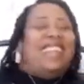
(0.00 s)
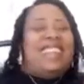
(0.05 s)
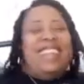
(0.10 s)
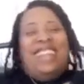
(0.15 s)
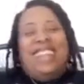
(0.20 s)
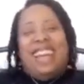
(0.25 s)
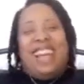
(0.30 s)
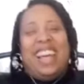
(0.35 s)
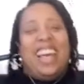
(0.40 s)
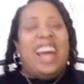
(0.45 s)

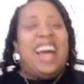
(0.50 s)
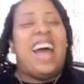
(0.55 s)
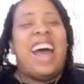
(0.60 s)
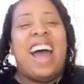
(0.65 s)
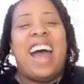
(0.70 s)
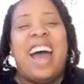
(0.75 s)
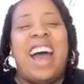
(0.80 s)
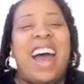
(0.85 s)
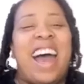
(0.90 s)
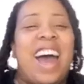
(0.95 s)

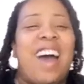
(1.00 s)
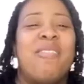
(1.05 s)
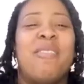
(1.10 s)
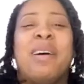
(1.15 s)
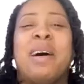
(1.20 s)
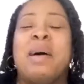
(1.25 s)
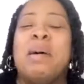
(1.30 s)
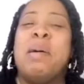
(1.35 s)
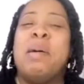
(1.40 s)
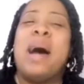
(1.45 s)

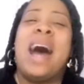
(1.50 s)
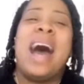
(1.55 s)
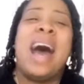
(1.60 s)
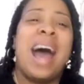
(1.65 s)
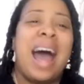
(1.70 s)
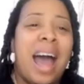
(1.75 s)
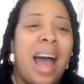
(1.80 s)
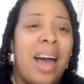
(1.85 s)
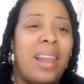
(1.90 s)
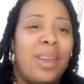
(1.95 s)
I'm
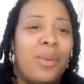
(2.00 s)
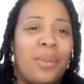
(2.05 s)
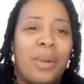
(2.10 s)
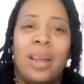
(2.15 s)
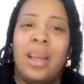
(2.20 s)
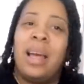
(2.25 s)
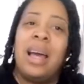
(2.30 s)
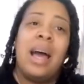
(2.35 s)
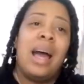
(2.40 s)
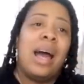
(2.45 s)

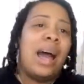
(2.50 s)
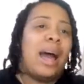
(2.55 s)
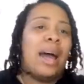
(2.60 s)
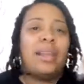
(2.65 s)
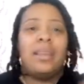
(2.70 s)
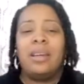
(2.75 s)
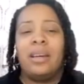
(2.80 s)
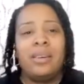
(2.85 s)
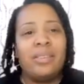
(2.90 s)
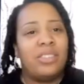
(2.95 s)
I
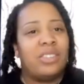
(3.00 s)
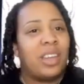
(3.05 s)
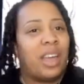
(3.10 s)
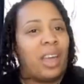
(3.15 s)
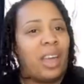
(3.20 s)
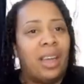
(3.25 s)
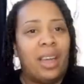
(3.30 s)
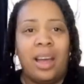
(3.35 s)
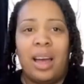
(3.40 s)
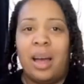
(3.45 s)
love
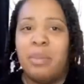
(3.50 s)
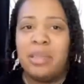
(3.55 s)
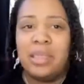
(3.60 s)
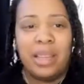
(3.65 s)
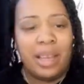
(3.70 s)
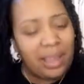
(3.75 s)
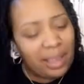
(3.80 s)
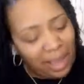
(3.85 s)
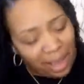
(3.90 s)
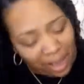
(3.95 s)
Shay. I'm telling you.